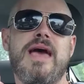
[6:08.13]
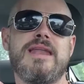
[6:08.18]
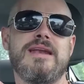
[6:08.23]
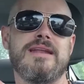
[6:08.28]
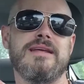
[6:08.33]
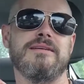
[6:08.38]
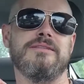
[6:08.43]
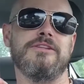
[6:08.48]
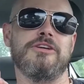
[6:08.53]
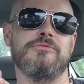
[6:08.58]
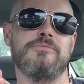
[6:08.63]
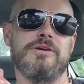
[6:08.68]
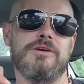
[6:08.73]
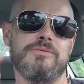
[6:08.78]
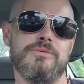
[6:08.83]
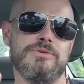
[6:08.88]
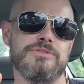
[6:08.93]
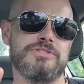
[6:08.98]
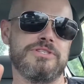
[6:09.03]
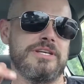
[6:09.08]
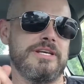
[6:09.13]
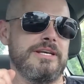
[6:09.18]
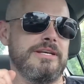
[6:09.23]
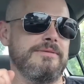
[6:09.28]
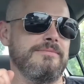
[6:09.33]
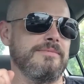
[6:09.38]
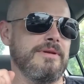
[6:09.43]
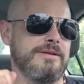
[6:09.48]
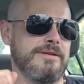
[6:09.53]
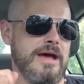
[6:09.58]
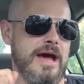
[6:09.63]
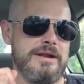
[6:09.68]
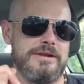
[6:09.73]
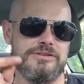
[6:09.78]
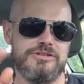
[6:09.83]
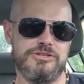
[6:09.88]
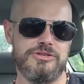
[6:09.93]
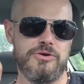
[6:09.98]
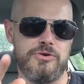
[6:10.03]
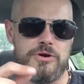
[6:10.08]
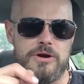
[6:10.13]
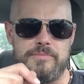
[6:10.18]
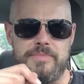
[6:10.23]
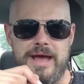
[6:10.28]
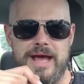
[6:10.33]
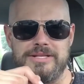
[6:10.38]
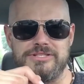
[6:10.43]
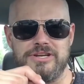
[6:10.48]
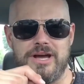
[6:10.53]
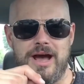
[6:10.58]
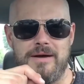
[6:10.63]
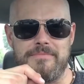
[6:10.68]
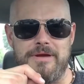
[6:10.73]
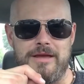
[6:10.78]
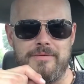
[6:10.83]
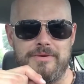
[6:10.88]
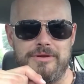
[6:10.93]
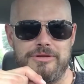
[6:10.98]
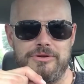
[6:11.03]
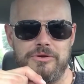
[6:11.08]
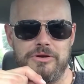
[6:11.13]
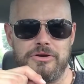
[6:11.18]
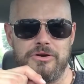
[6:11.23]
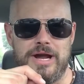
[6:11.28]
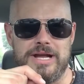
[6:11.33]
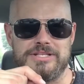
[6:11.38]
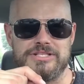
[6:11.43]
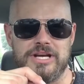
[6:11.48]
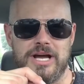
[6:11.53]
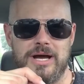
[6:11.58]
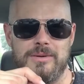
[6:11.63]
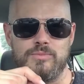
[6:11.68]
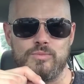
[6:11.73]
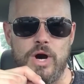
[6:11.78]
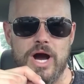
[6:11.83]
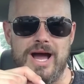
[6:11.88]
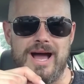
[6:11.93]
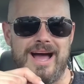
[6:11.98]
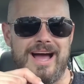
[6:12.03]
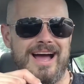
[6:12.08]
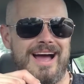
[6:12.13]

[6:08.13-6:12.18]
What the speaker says: the editing a little bit. We'll see. Not that you're doing a bad job, baby. You do a great job.